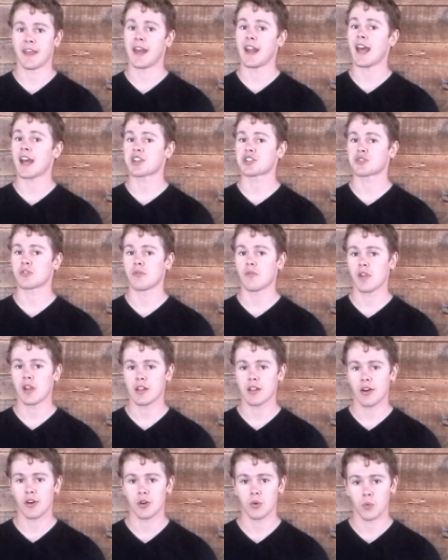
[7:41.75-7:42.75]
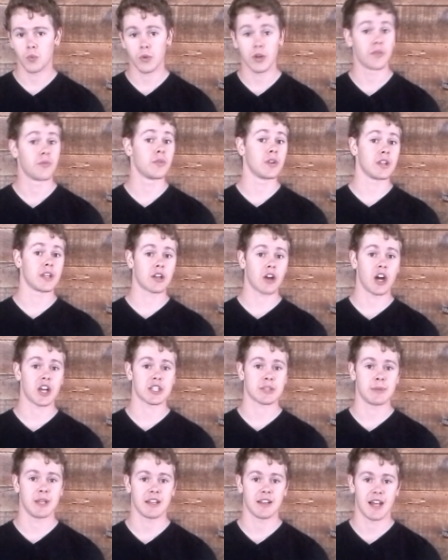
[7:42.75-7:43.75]
That extra reload would have really
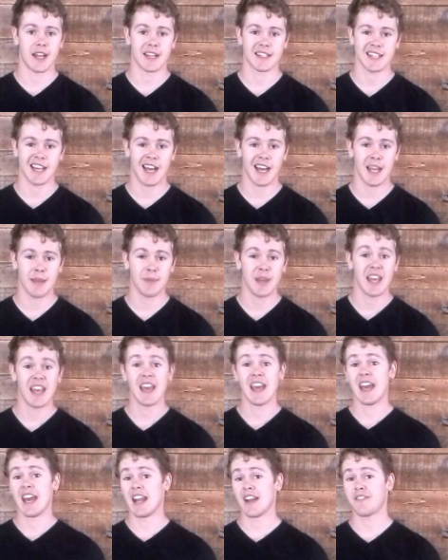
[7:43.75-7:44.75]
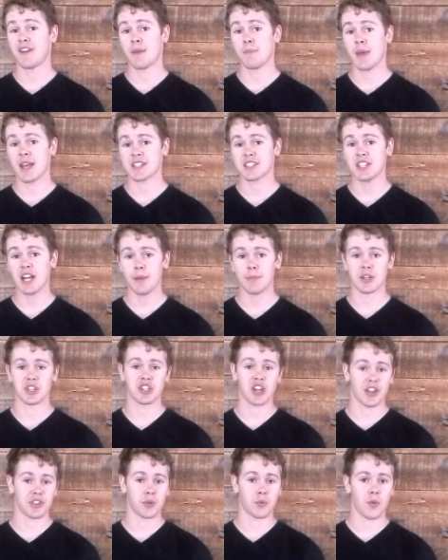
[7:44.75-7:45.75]
cost me a lot of time, and if I messed up and
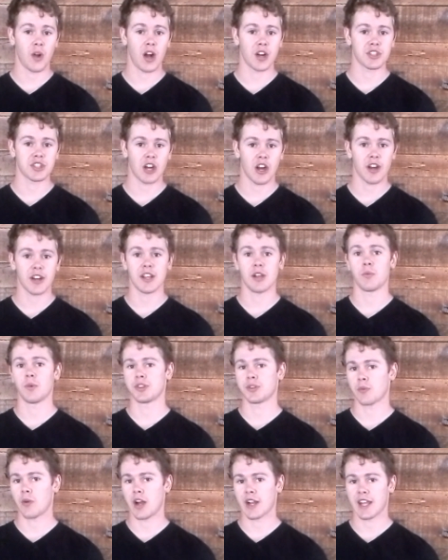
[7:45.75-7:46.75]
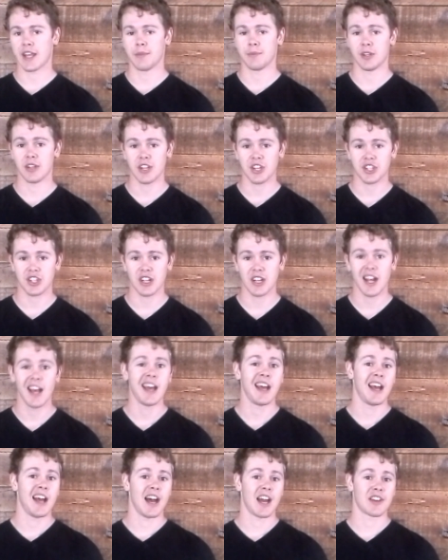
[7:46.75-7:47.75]
shot the wrong target with the wrong ammunition,
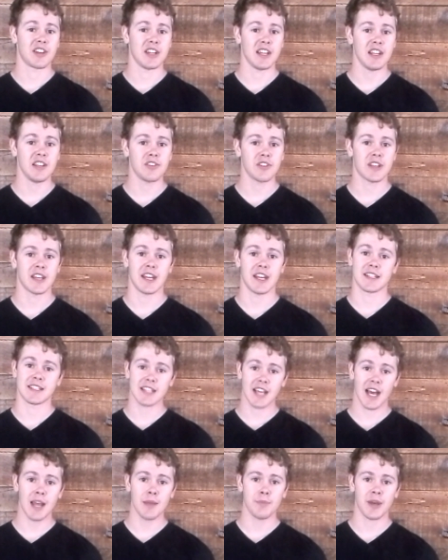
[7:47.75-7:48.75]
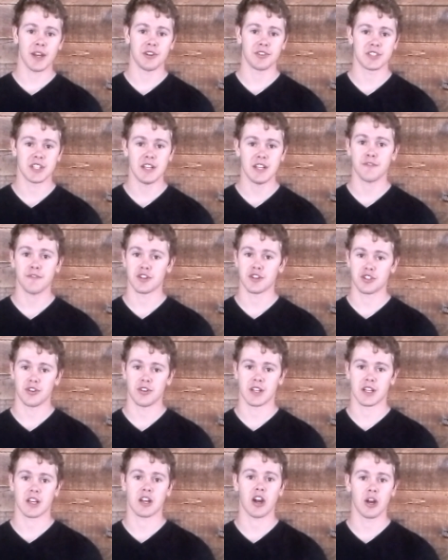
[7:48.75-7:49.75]
I could either get a time penalty for
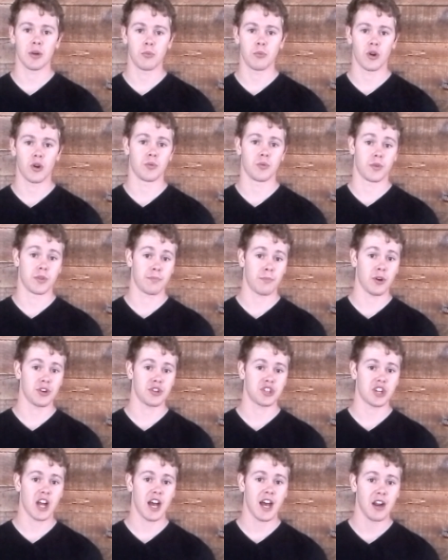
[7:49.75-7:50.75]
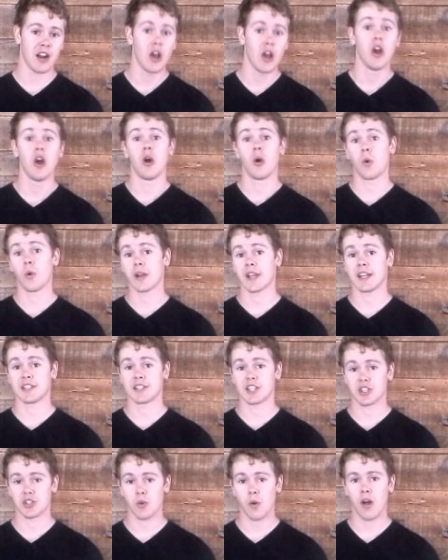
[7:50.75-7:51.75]
shooting cardboard with birdshot, or
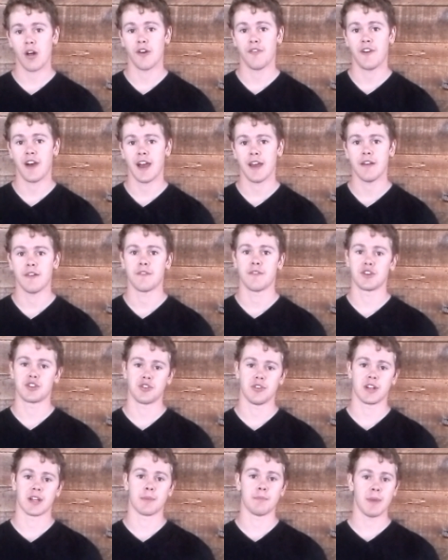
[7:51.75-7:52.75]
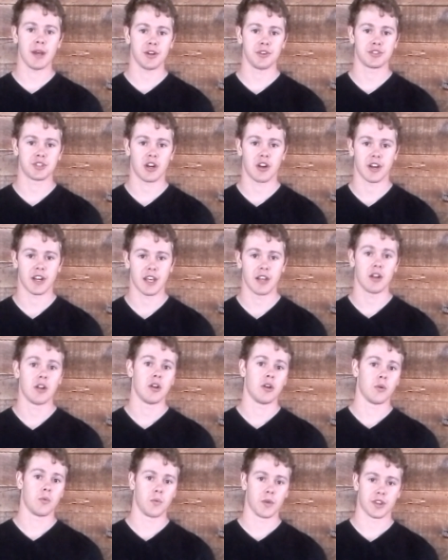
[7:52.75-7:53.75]
get disqualified for shooting a metal
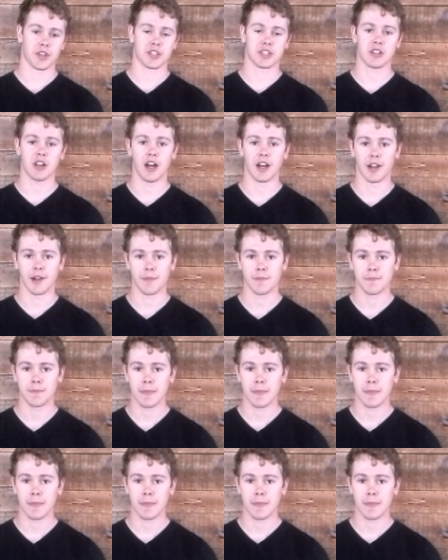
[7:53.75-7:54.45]
target with a slug.